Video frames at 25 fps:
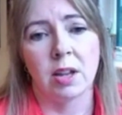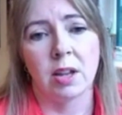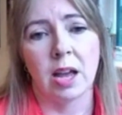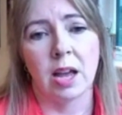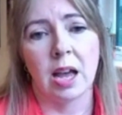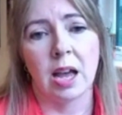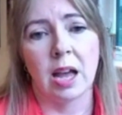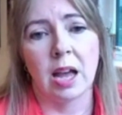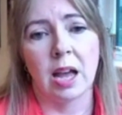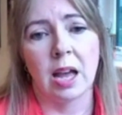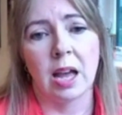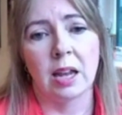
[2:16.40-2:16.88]

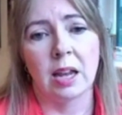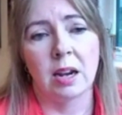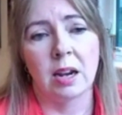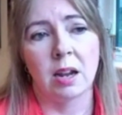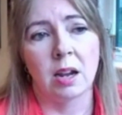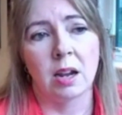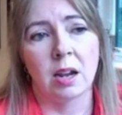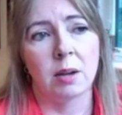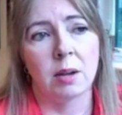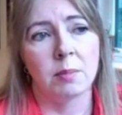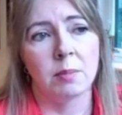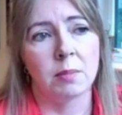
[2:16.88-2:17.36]

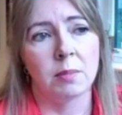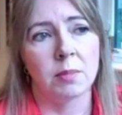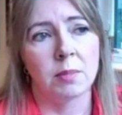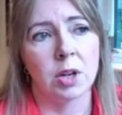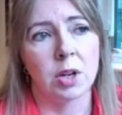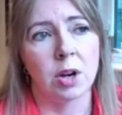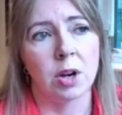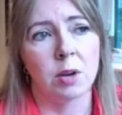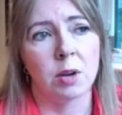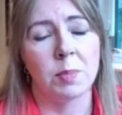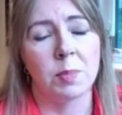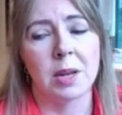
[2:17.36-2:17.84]
and
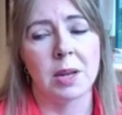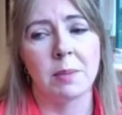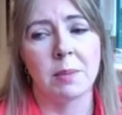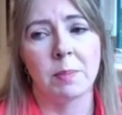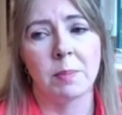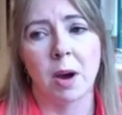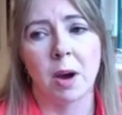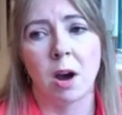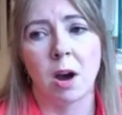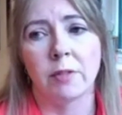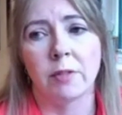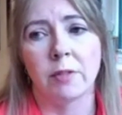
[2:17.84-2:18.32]
being
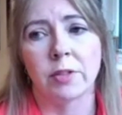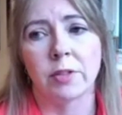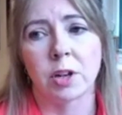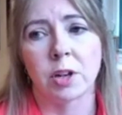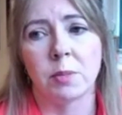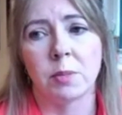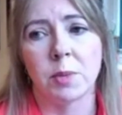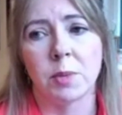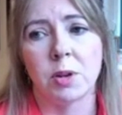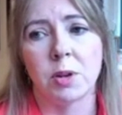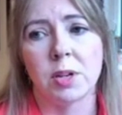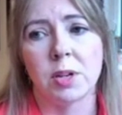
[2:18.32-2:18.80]
part of a
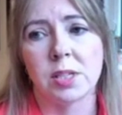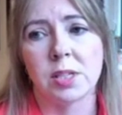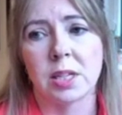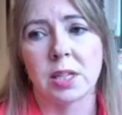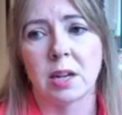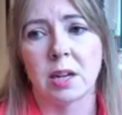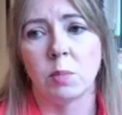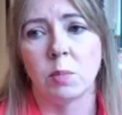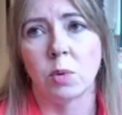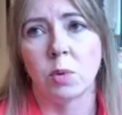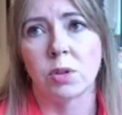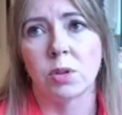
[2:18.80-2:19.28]
community
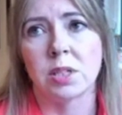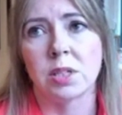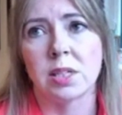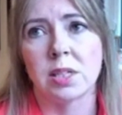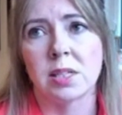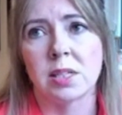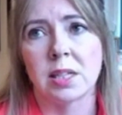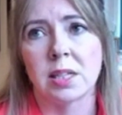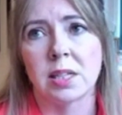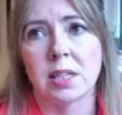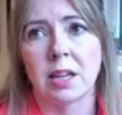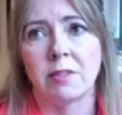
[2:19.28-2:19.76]
and wanting
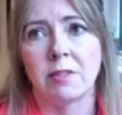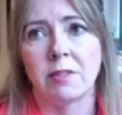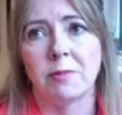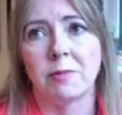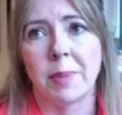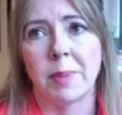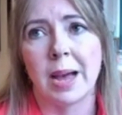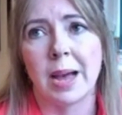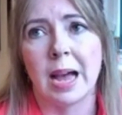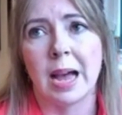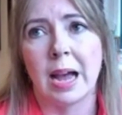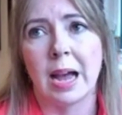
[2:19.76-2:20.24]
to give
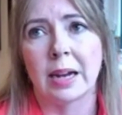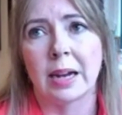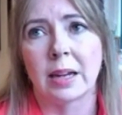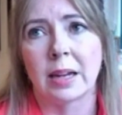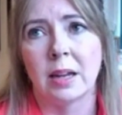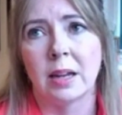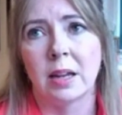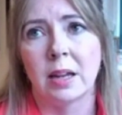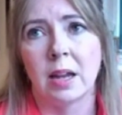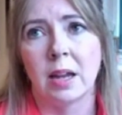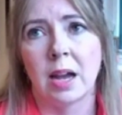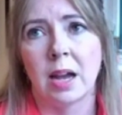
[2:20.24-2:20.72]
back
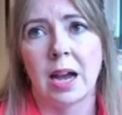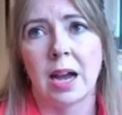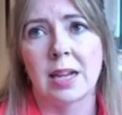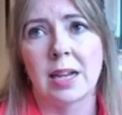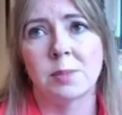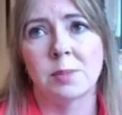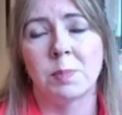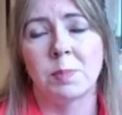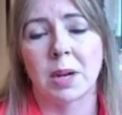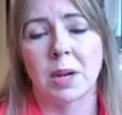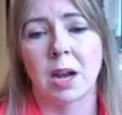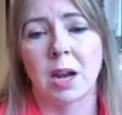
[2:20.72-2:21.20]

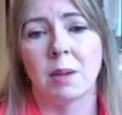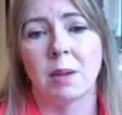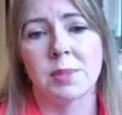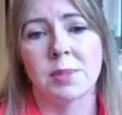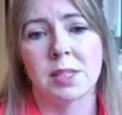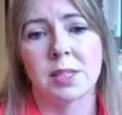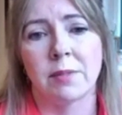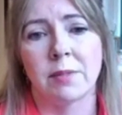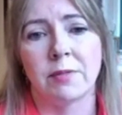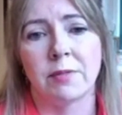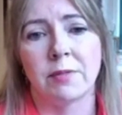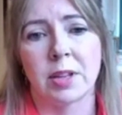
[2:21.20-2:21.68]
has become
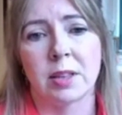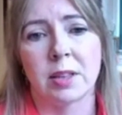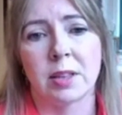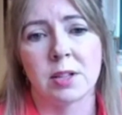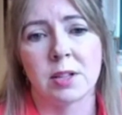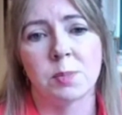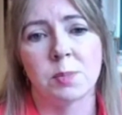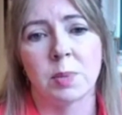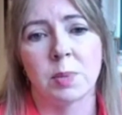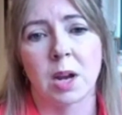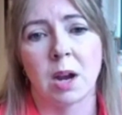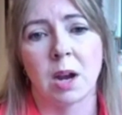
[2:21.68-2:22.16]
something
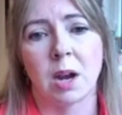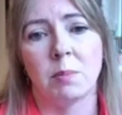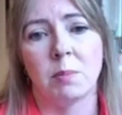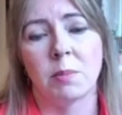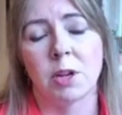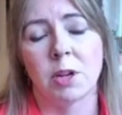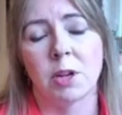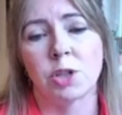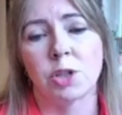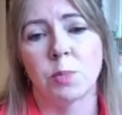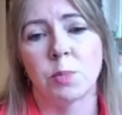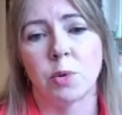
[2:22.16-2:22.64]
that's become
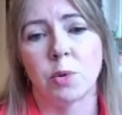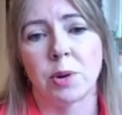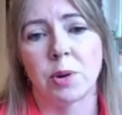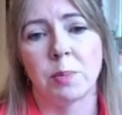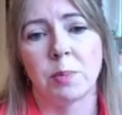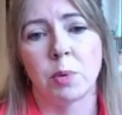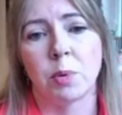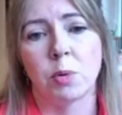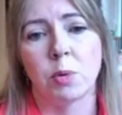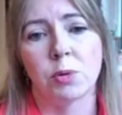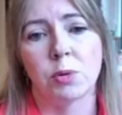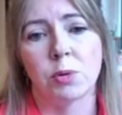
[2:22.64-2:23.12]
much more
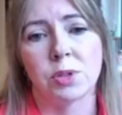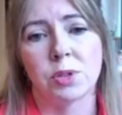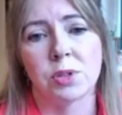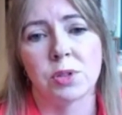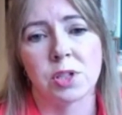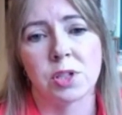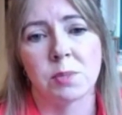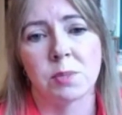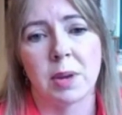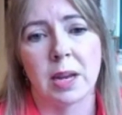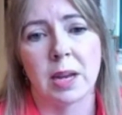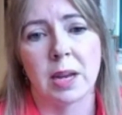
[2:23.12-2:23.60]
important
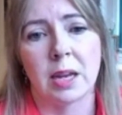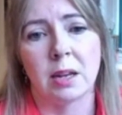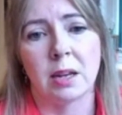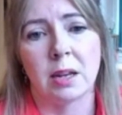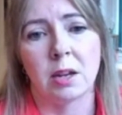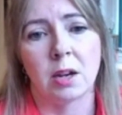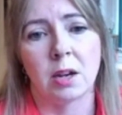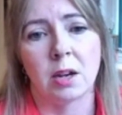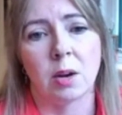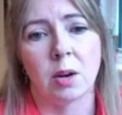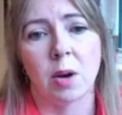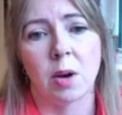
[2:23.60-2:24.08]
to
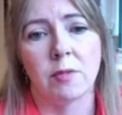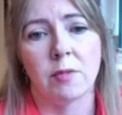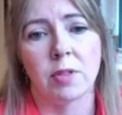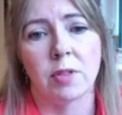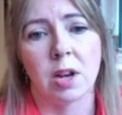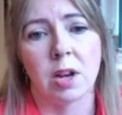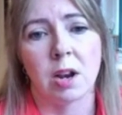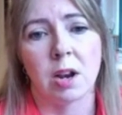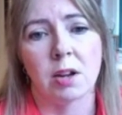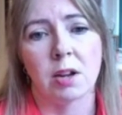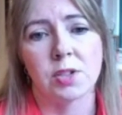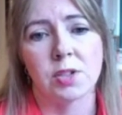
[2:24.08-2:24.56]
me, over the
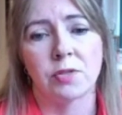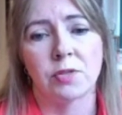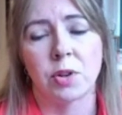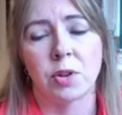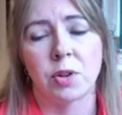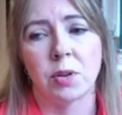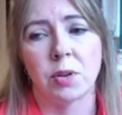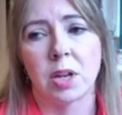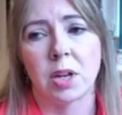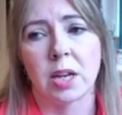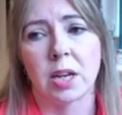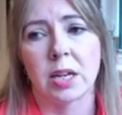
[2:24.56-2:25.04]
last
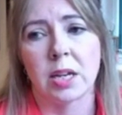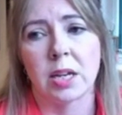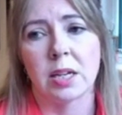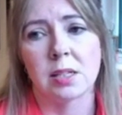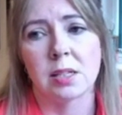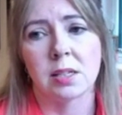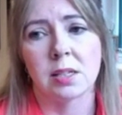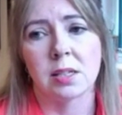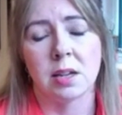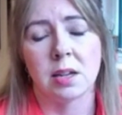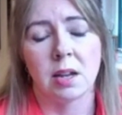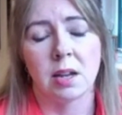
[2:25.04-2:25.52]
few
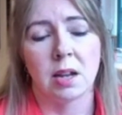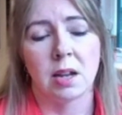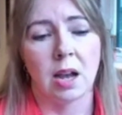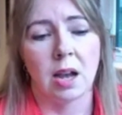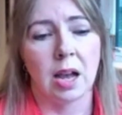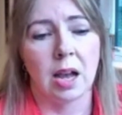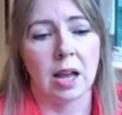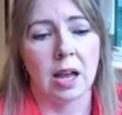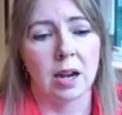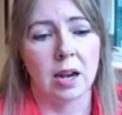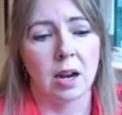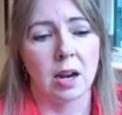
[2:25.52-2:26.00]
years,
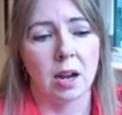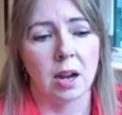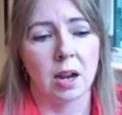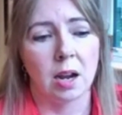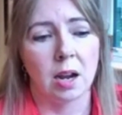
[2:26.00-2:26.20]
and